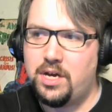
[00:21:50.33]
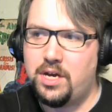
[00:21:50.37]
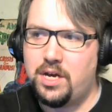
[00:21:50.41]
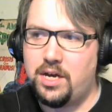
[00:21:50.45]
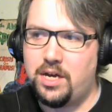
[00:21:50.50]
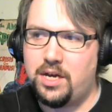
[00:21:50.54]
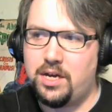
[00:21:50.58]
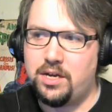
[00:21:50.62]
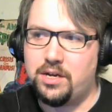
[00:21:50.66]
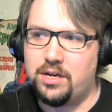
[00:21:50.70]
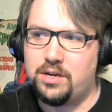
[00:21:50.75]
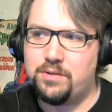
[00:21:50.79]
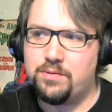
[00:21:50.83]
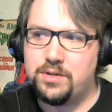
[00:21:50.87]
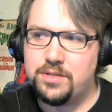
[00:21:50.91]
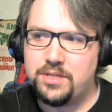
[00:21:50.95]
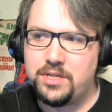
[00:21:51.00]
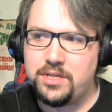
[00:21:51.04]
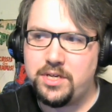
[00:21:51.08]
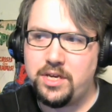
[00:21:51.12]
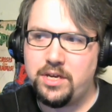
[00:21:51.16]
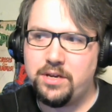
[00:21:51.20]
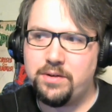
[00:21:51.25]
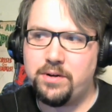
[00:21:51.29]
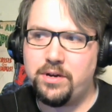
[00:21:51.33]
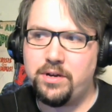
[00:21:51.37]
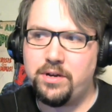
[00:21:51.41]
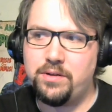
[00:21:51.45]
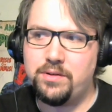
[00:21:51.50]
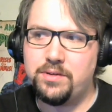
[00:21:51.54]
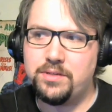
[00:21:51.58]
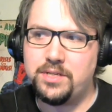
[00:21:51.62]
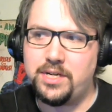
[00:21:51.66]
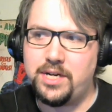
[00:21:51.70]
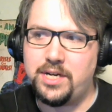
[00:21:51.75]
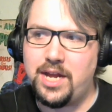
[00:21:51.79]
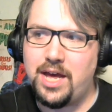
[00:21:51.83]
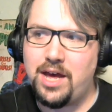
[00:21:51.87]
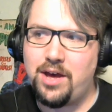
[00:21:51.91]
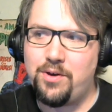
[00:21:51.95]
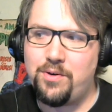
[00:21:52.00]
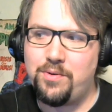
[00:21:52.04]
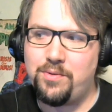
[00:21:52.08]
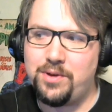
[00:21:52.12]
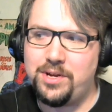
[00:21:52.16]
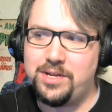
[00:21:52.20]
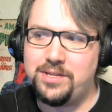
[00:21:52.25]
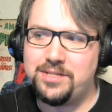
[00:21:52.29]
uh, Chris Heroes, and
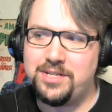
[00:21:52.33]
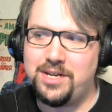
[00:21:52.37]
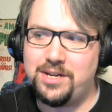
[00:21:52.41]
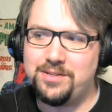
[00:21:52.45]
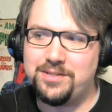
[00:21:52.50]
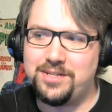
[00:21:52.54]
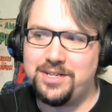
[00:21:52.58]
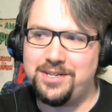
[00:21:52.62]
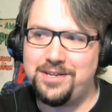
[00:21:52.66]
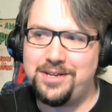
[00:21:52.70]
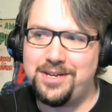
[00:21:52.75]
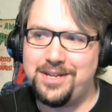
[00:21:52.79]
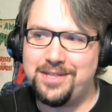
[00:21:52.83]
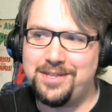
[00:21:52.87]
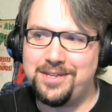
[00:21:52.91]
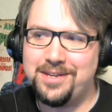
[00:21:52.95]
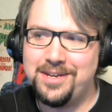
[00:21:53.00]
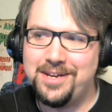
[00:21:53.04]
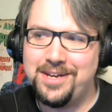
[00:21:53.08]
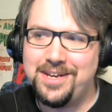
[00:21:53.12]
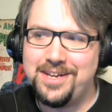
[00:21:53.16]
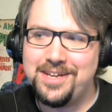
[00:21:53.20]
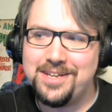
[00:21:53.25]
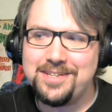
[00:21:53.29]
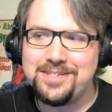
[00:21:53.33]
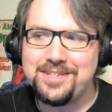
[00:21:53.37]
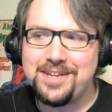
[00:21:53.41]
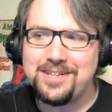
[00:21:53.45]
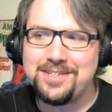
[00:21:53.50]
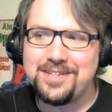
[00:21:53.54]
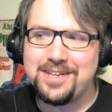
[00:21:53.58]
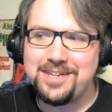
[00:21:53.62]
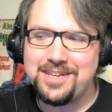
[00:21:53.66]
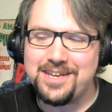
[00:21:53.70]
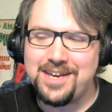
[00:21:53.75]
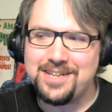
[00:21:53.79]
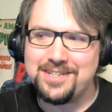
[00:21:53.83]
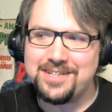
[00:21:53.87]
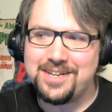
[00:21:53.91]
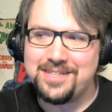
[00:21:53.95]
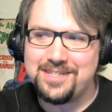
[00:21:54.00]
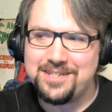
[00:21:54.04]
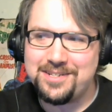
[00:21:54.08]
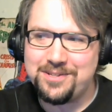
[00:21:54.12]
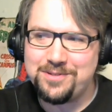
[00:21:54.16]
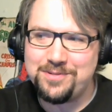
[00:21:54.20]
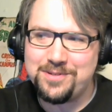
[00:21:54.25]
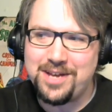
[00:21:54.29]
now it sounds like you get it sounds like you guys
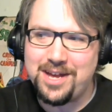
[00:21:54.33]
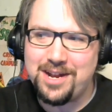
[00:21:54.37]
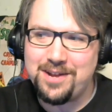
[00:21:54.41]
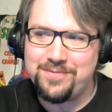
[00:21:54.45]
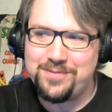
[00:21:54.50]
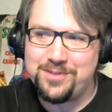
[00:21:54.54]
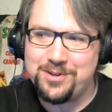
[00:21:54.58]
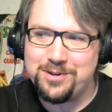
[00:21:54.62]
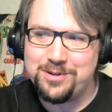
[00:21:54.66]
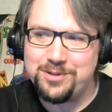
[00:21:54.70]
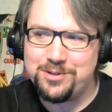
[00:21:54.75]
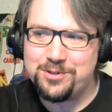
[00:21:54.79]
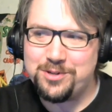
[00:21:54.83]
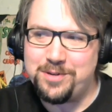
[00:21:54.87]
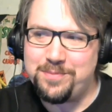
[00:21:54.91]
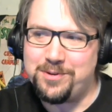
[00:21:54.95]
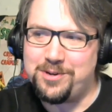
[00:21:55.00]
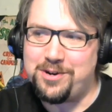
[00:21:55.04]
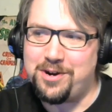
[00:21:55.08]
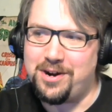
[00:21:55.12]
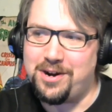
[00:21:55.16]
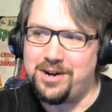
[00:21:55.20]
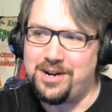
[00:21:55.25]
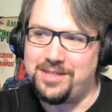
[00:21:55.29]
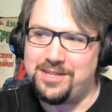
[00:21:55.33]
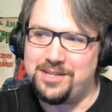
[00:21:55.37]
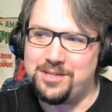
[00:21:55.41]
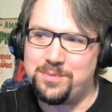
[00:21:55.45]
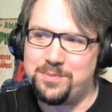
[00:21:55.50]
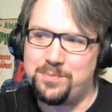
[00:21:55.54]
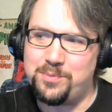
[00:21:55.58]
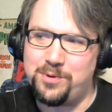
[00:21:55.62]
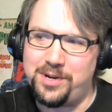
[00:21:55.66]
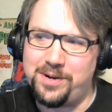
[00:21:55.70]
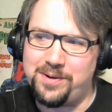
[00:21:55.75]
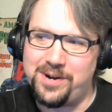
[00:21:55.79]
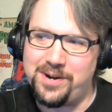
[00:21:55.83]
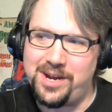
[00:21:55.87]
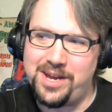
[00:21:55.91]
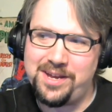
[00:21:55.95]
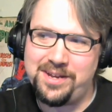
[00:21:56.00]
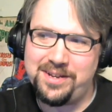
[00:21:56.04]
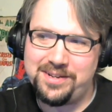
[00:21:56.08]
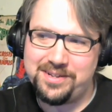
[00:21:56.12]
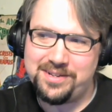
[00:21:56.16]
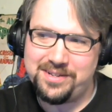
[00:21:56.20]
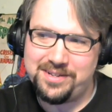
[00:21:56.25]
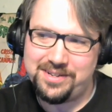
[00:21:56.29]
get to do kind of your dream card at this point,
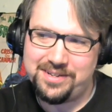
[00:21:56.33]
right?